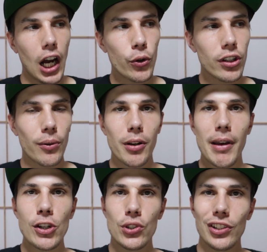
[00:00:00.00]
I really want to
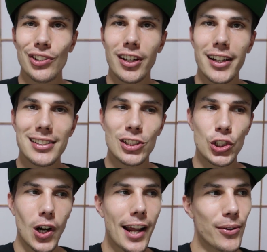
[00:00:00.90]
make sure that you guys
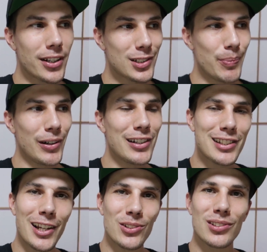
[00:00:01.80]
try to experience
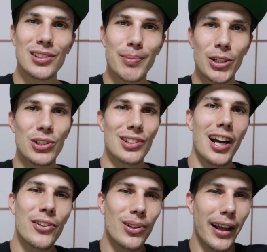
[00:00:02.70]
that just as much as I do.